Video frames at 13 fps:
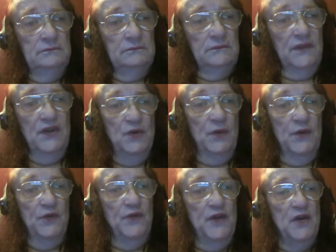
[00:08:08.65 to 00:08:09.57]
You can do it with
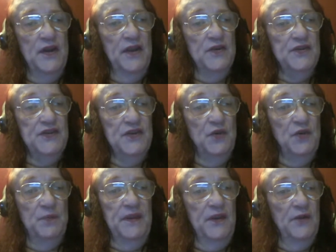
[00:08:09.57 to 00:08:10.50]
your fingernails.
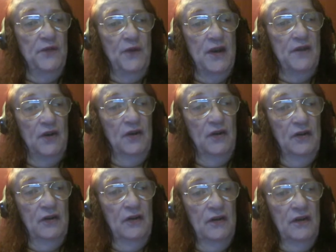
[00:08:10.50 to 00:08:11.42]
You'll be there forever.
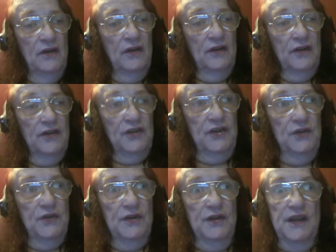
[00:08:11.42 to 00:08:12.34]

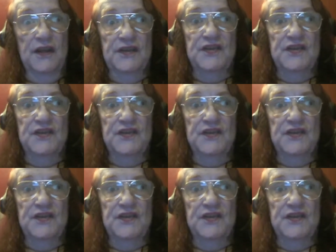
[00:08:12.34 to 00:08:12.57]
You can get a